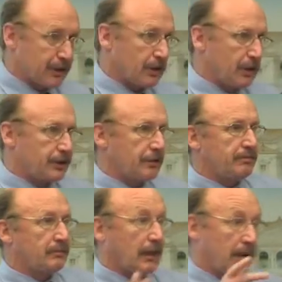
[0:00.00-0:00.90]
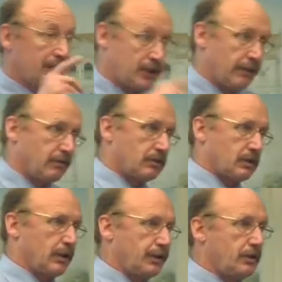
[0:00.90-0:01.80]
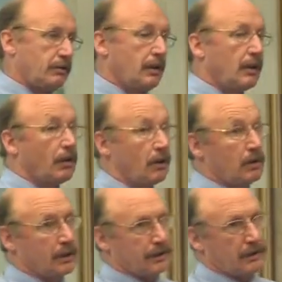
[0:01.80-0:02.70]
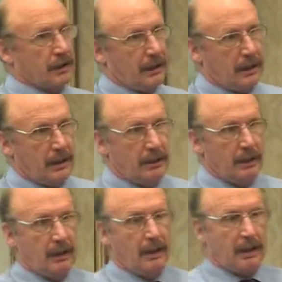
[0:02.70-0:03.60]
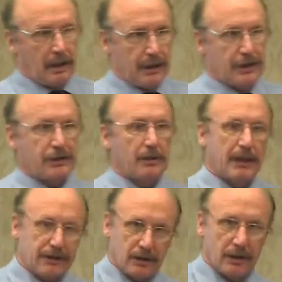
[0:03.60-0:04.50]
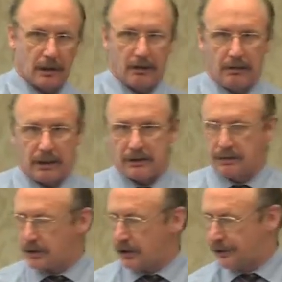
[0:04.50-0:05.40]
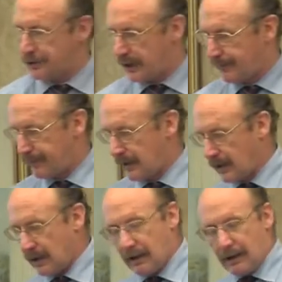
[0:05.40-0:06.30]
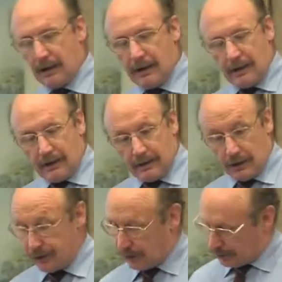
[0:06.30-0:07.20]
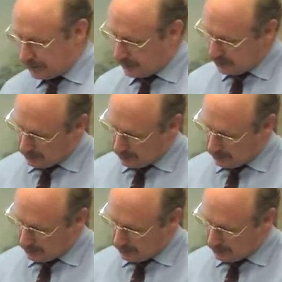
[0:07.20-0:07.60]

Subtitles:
a surgeon. I'm a general surgeon who works in emergency medicine and colorectal surgery. The other options